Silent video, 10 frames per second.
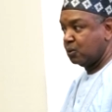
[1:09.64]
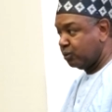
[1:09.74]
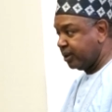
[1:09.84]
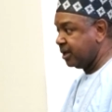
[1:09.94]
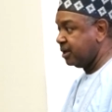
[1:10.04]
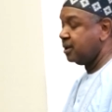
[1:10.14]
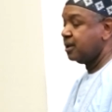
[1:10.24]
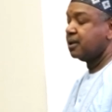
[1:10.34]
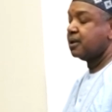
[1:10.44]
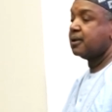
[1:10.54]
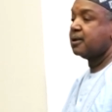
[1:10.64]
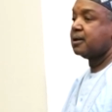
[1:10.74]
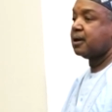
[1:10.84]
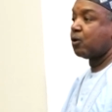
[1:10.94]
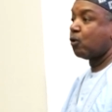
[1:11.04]
We
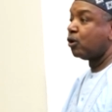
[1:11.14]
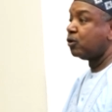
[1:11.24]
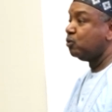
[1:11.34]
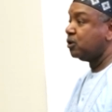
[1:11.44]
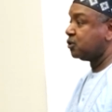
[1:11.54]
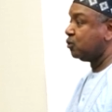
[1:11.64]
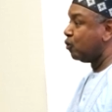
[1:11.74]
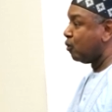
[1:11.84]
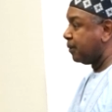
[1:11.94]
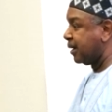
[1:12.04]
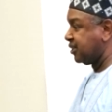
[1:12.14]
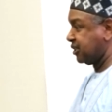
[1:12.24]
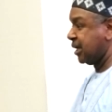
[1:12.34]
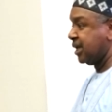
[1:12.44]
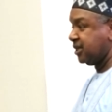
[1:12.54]
reckon with global
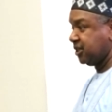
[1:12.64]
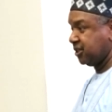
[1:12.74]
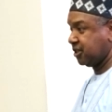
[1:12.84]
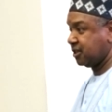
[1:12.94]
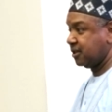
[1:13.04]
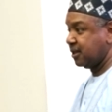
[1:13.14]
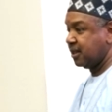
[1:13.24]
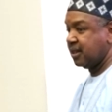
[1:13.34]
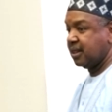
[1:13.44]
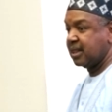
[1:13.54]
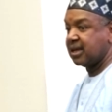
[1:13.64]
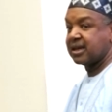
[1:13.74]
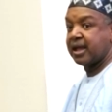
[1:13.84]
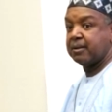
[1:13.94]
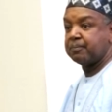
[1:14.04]
challenges that
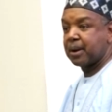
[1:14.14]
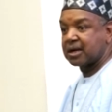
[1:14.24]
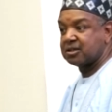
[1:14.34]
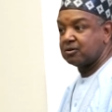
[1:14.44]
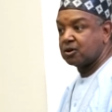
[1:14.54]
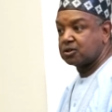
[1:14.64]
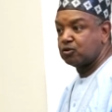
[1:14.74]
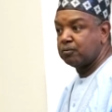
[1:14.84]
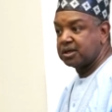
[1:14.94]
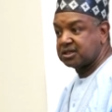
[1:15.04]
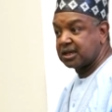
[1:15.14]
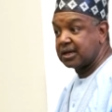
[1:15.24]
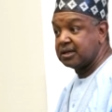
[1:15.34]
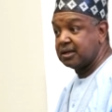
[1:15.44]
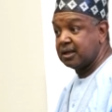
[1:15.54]
are impacting us
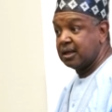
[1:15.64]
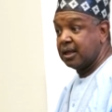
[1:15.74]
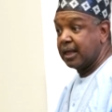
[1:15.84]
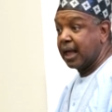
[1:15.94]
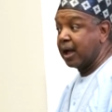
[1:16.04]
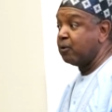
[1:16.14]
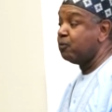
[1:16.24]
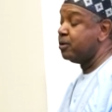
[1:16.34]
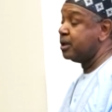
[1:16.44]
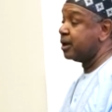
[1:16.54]
domestically, and we